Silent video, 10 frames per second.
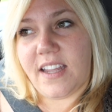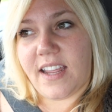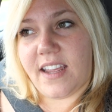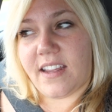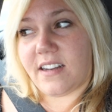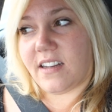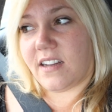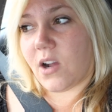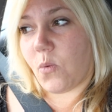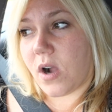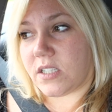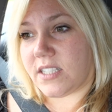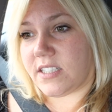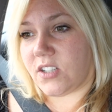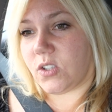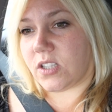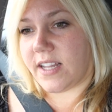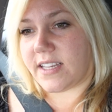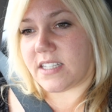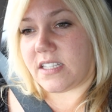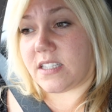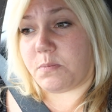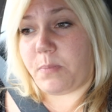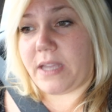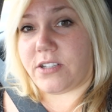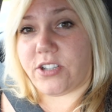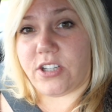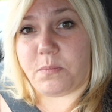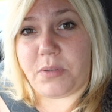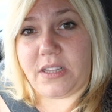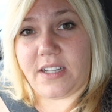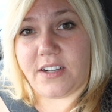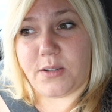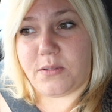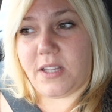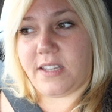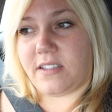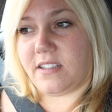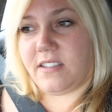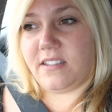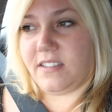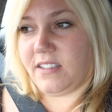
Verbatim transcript: and I walked in, it looked like a spaceship in there. Like,